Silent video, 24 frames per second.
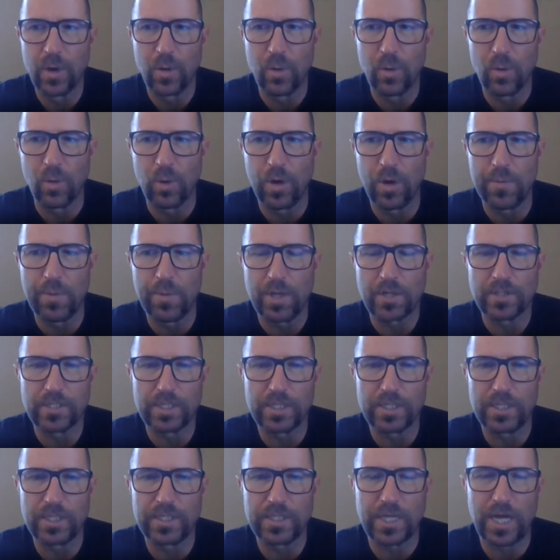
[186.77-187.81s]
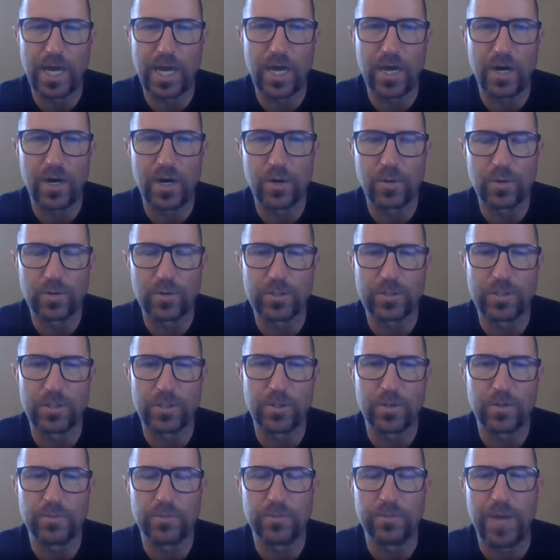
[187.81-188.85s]
what malt is, how
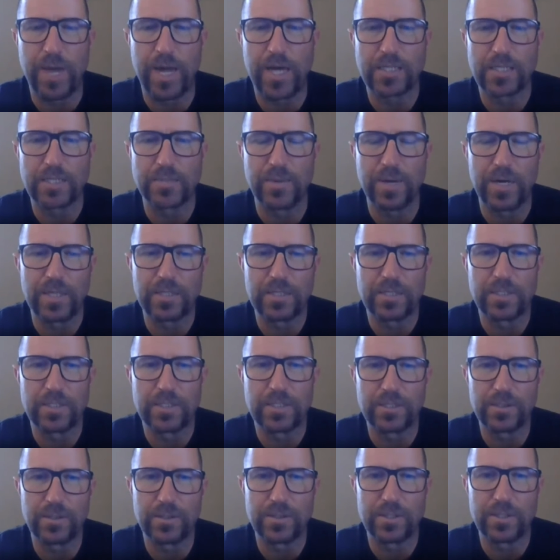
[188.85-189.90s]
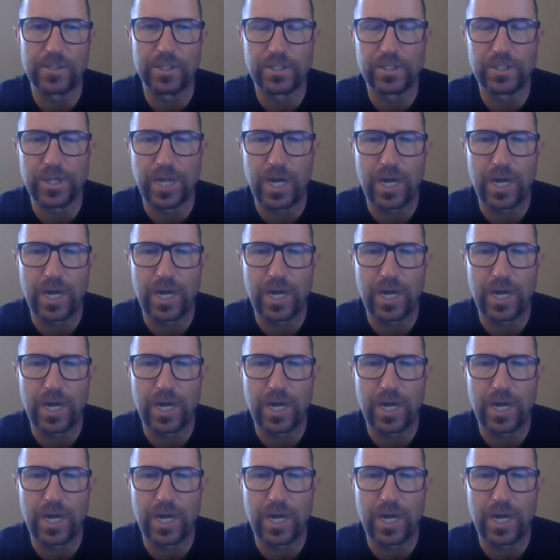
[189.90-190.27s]
to maximize its usage,